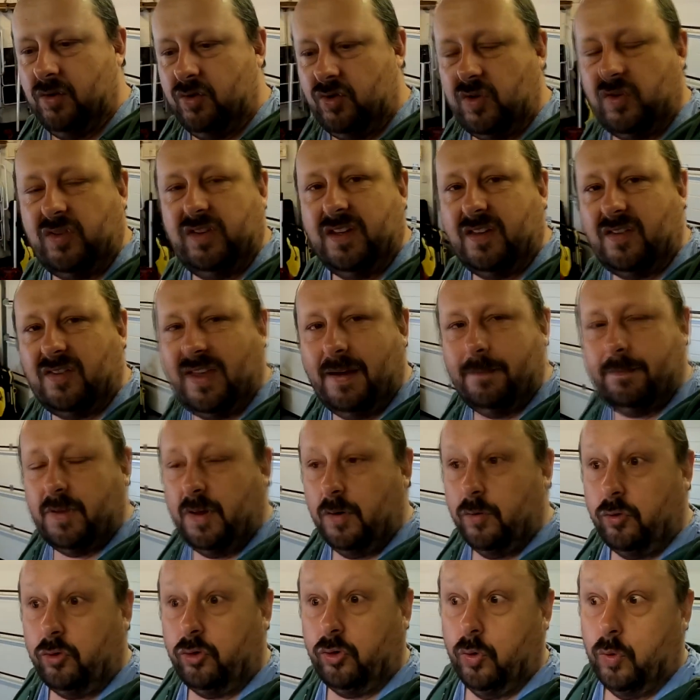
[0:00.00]
just accept
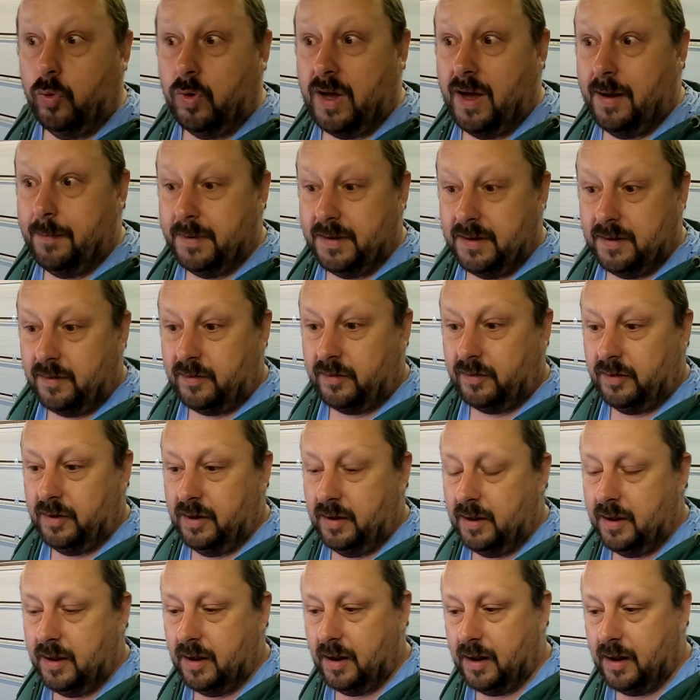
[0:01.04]
those shortcomings